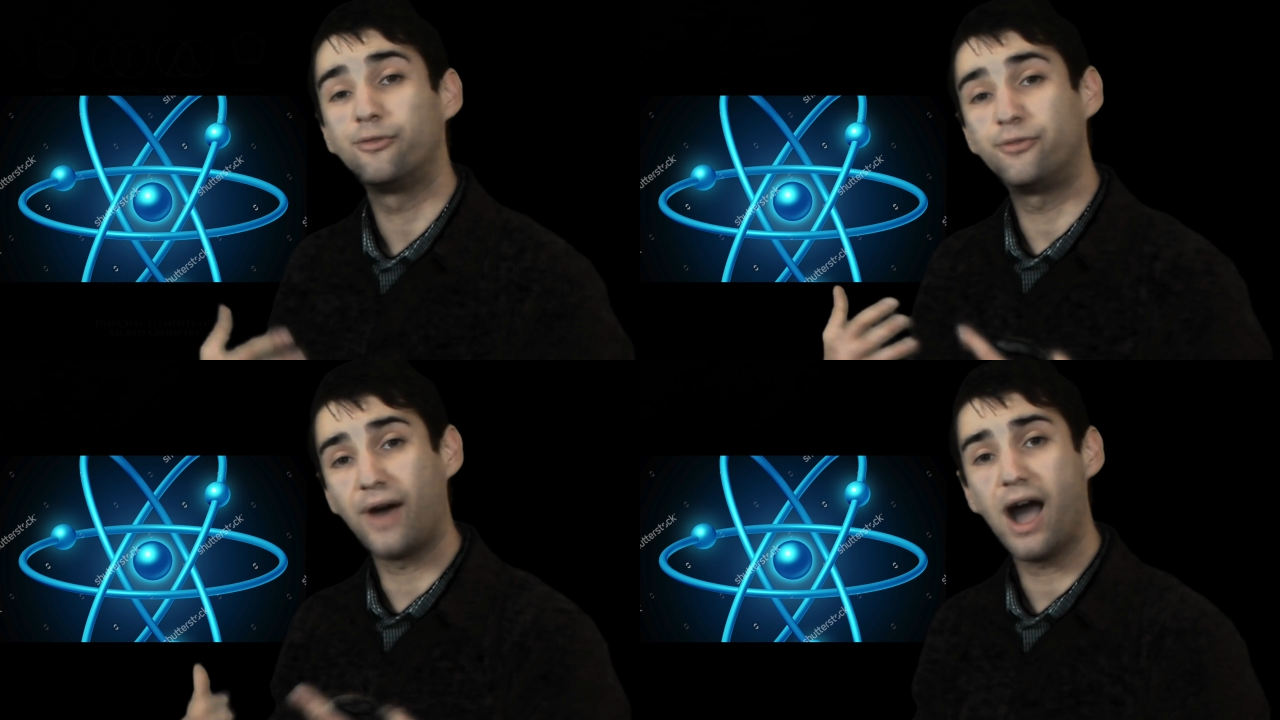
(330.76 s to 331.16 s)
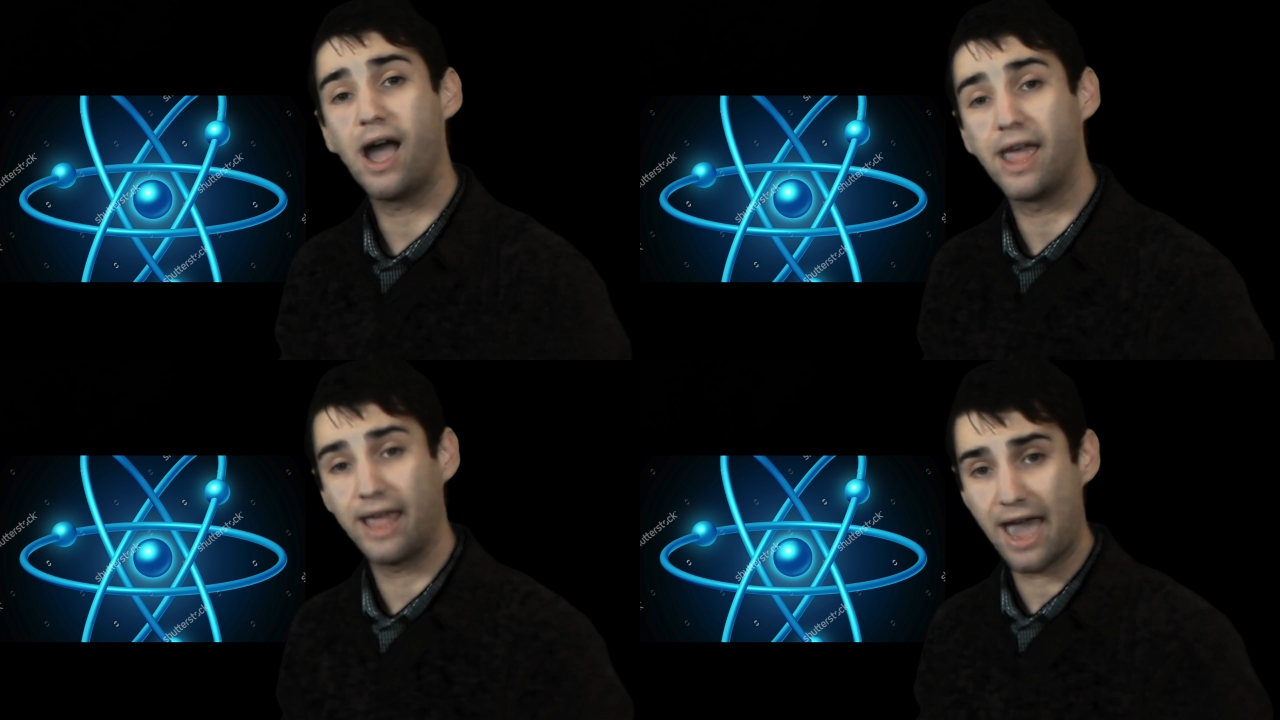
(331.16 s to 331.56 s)

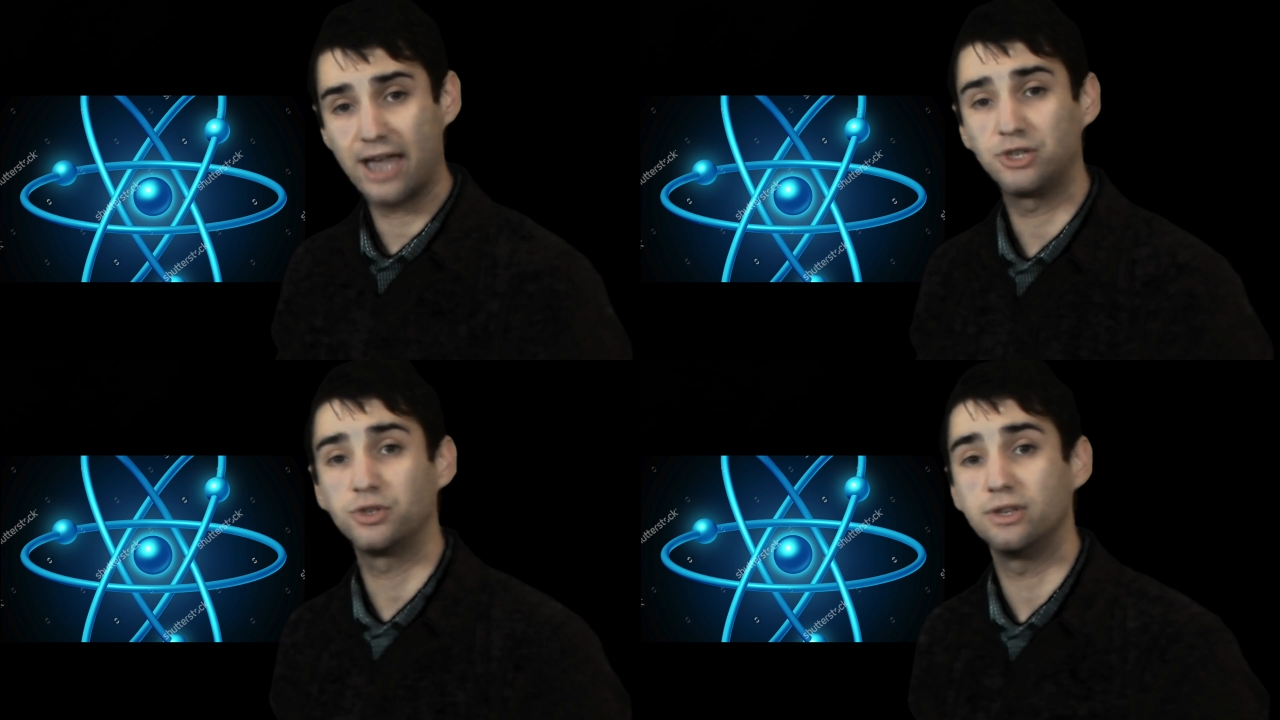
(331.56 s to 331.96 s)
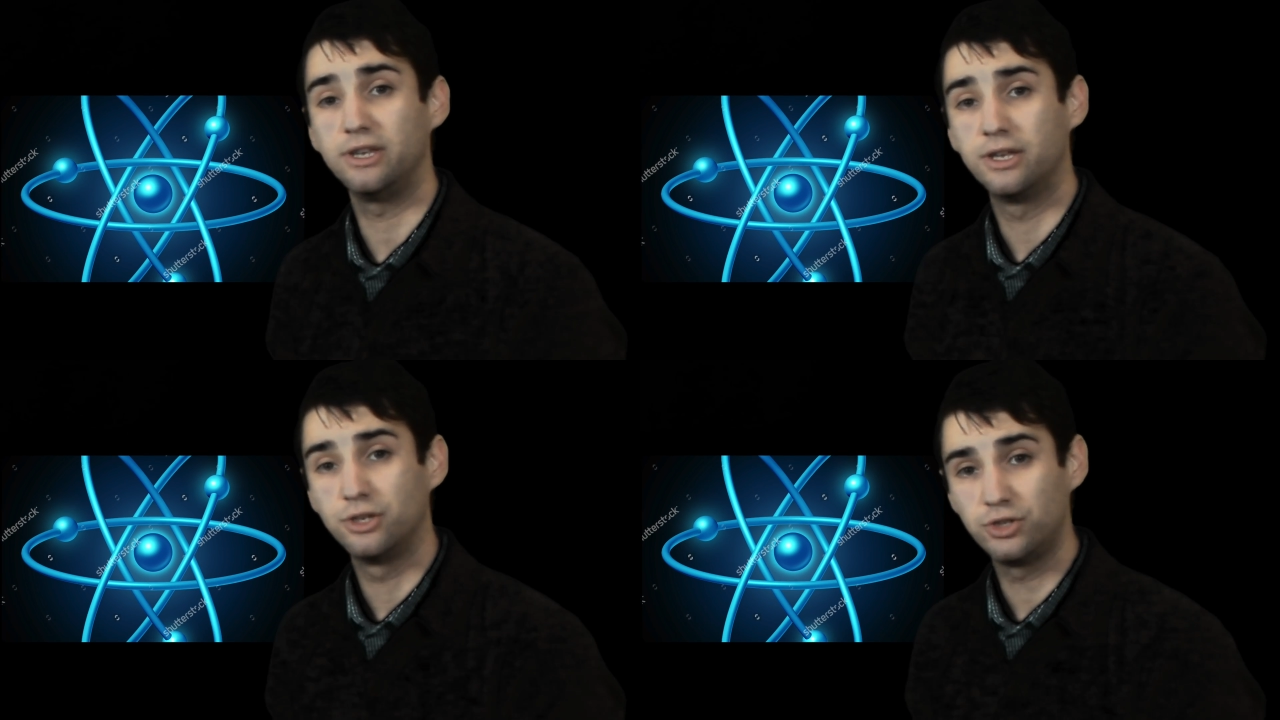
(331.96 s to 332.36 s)
Phi
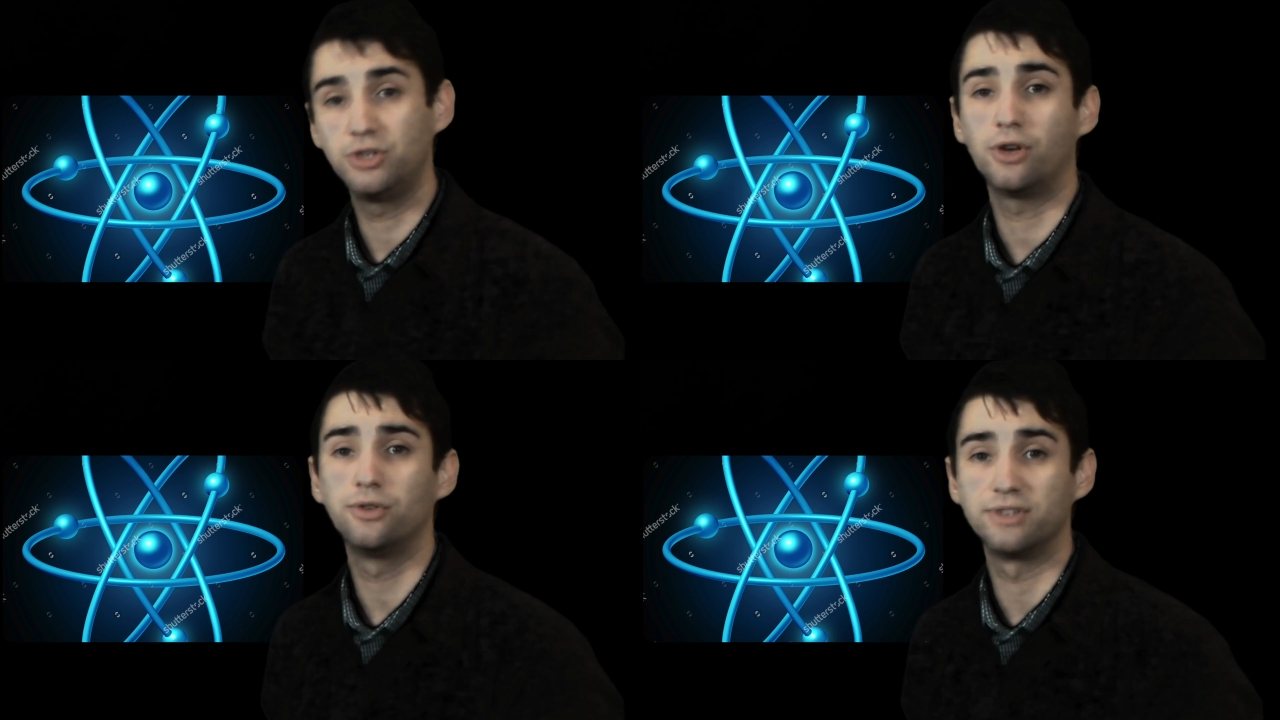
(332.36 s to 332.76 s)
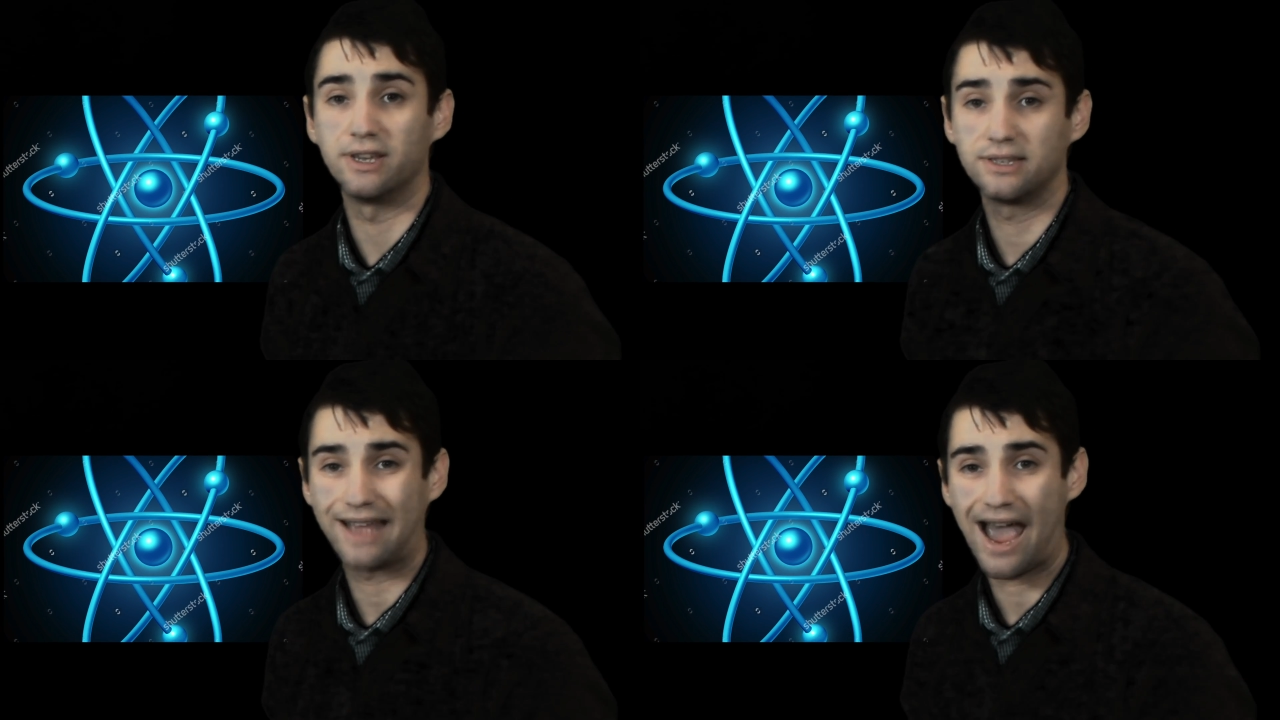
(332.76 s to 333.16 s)
actually shows
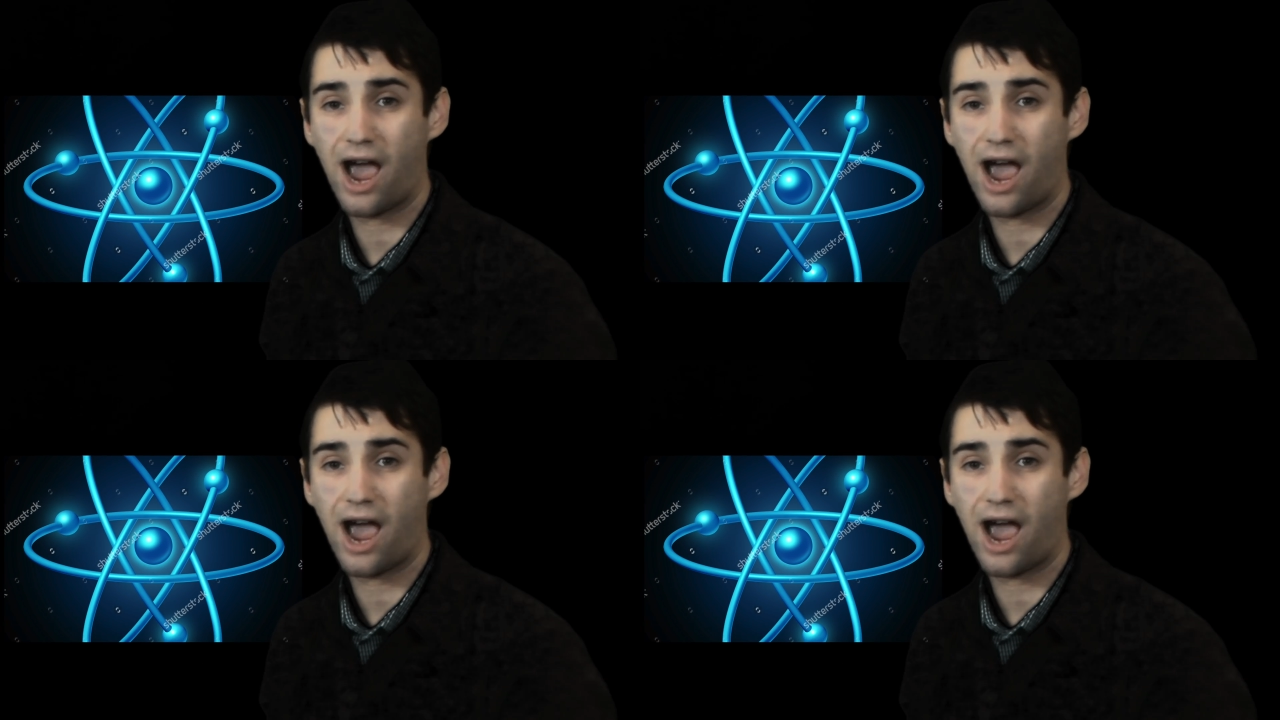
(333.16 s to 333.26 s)
us